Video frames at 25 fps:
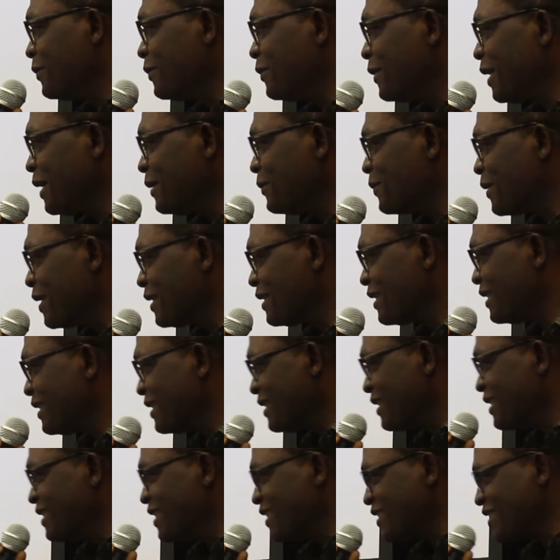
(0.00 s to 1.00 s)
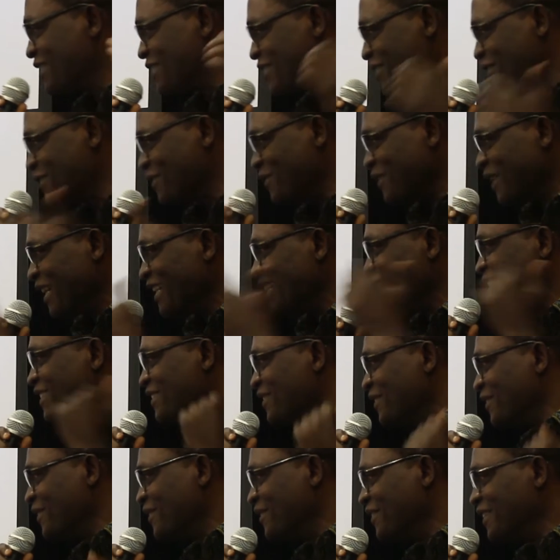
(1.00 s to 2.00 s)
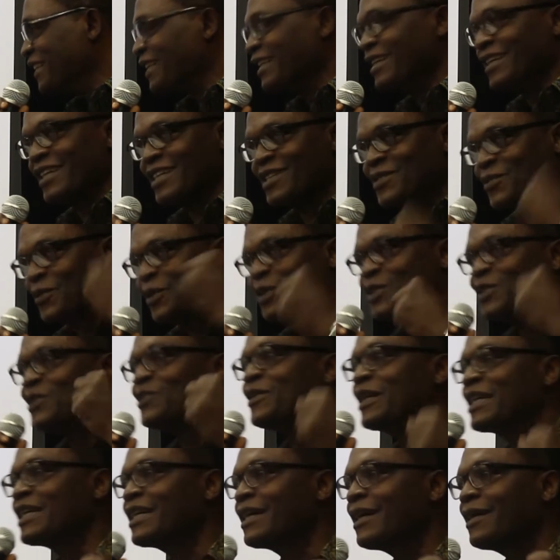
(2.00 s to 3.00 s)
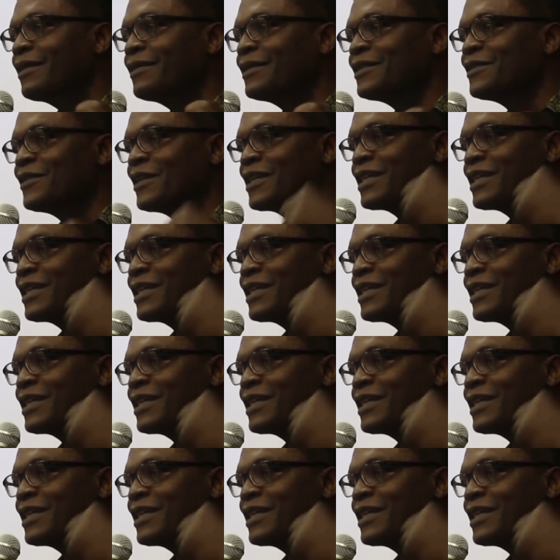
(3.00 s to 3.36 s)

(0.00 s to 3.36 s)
my brother did a short while ago, is what you encourage.